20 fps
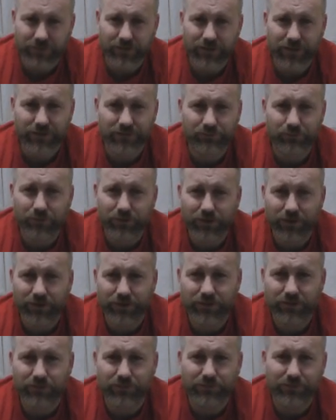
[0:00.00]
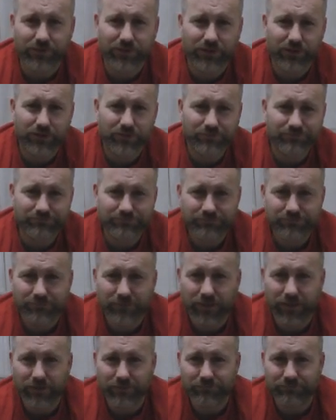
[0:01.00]
the last What the Haiku video.
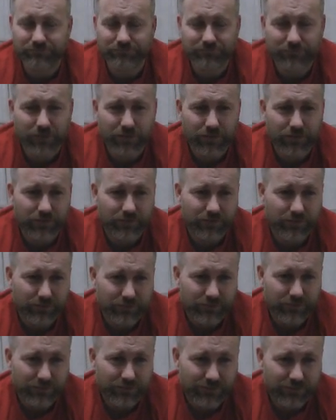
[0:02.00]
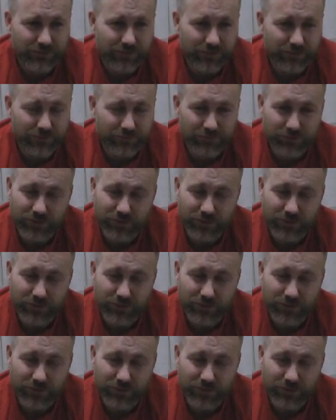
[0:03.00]
I'm